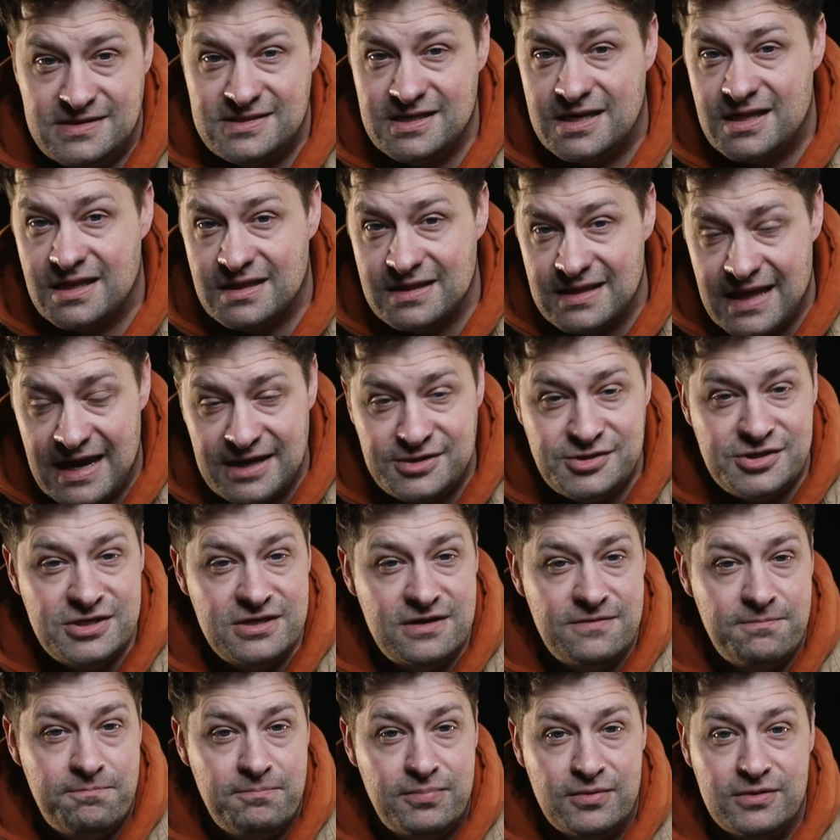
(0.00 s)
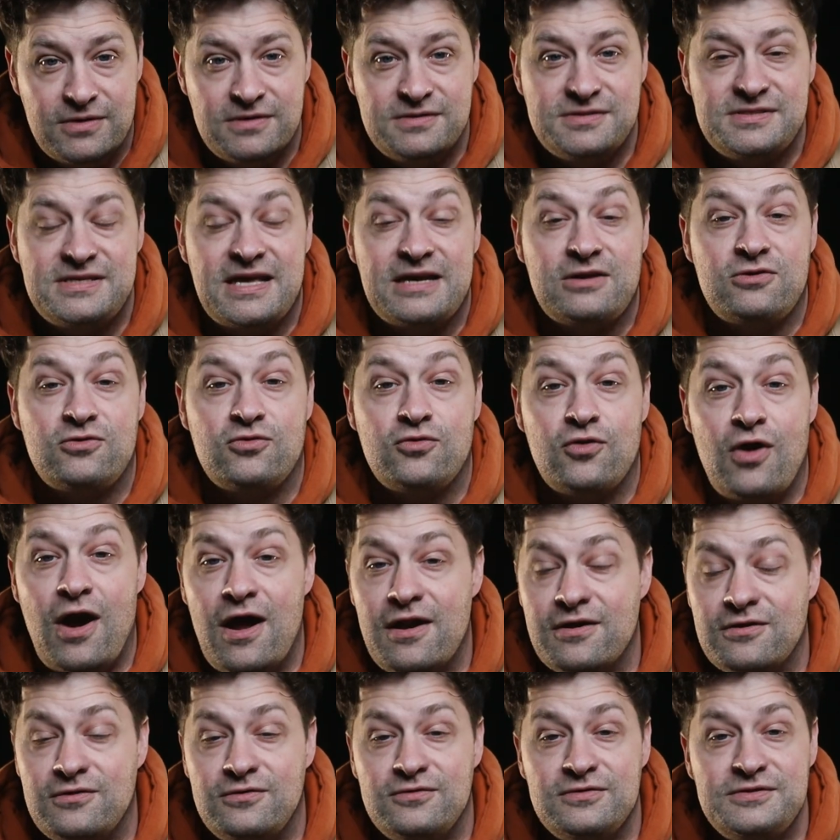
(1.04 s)
It's a collection of books that
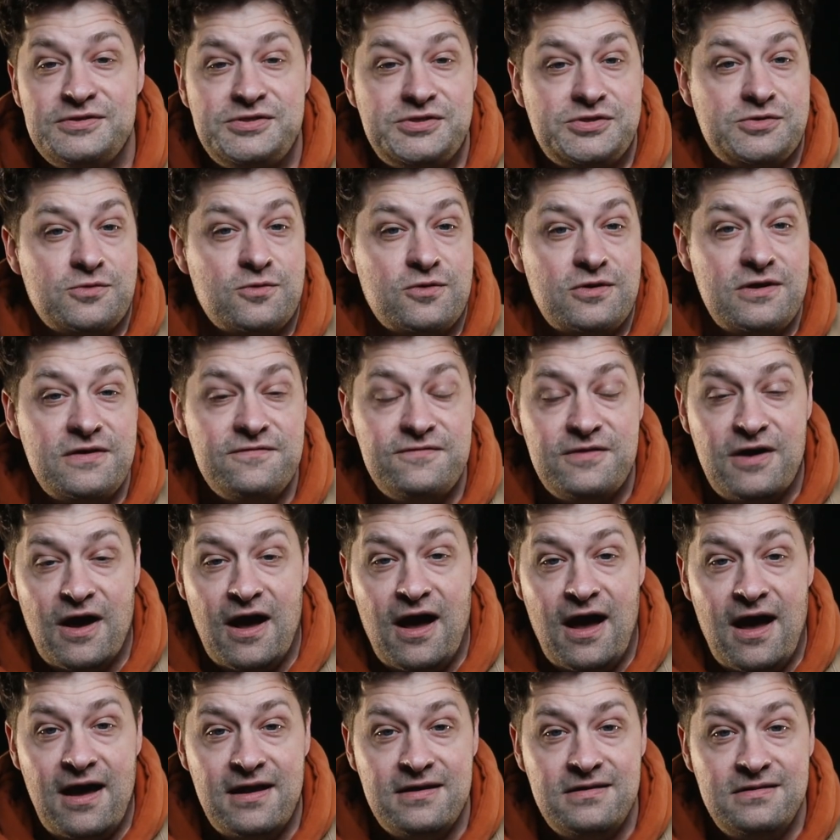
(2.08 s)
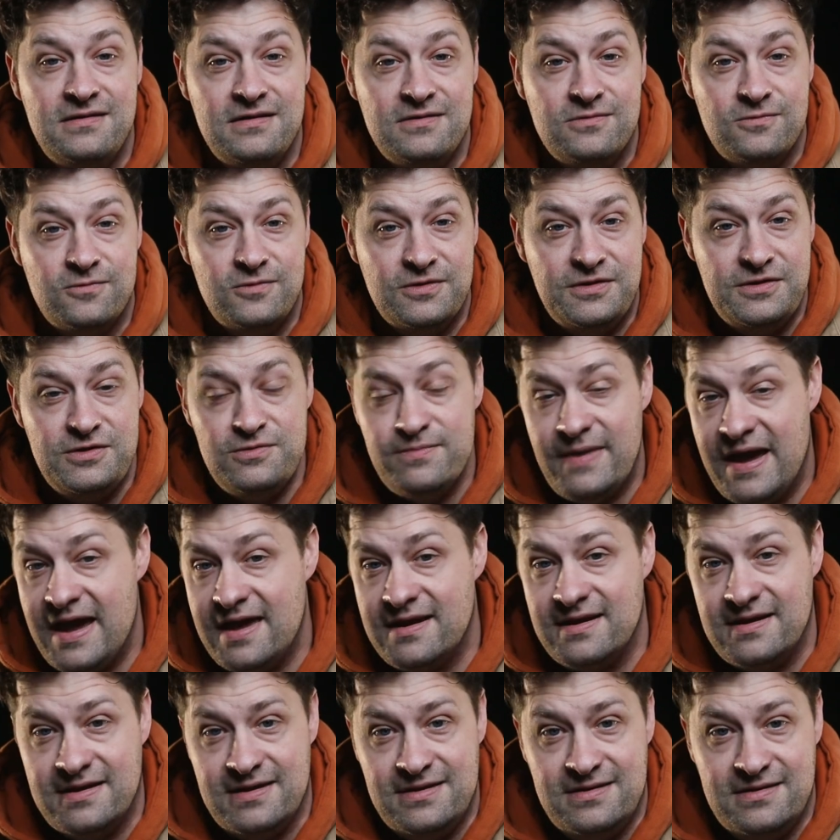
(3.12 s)
chronicle the story of God with
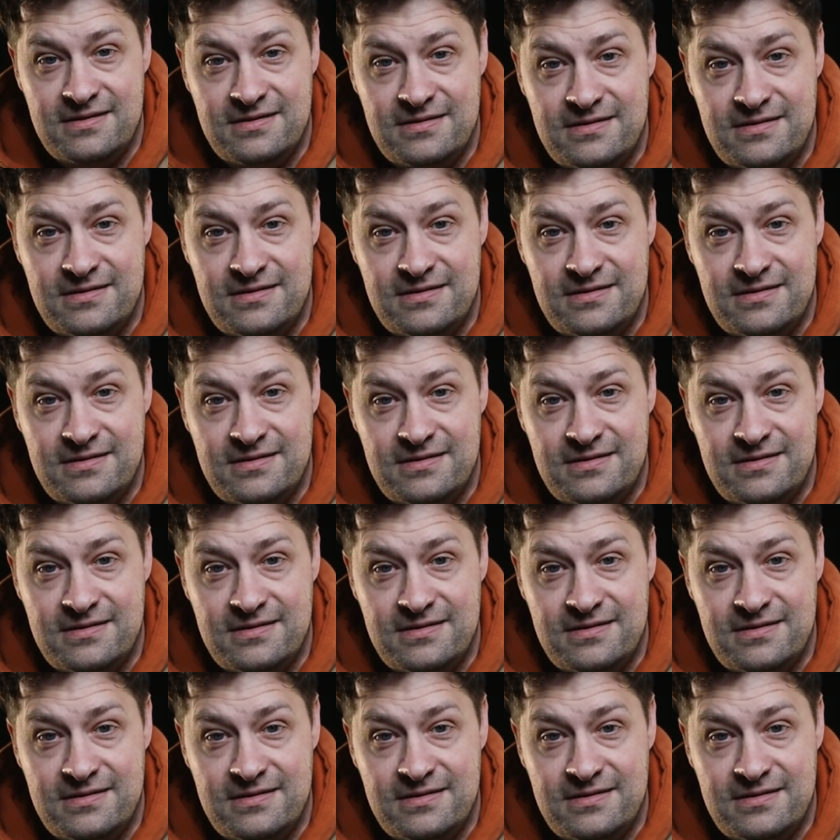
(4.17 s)
humanity.